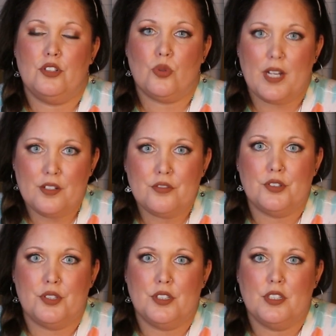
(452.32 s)

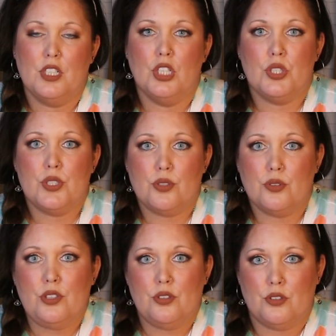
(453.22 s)
grateful
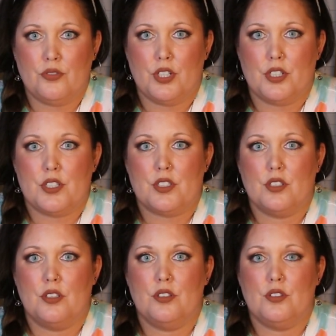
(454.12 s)
to the
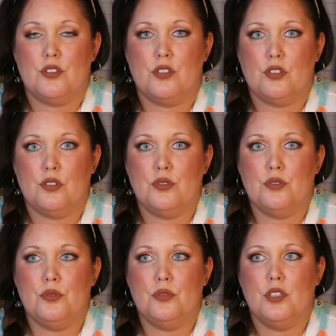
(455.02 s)
universe,
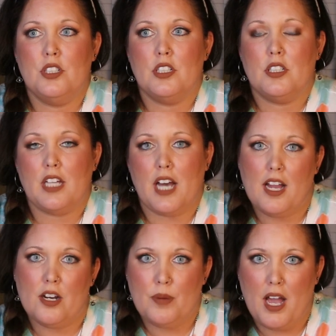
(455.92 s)
to the
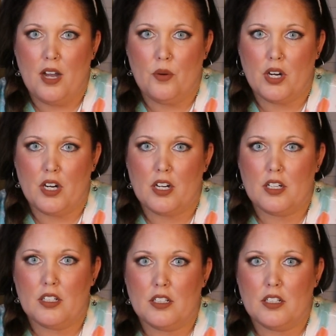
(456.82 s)
higher power,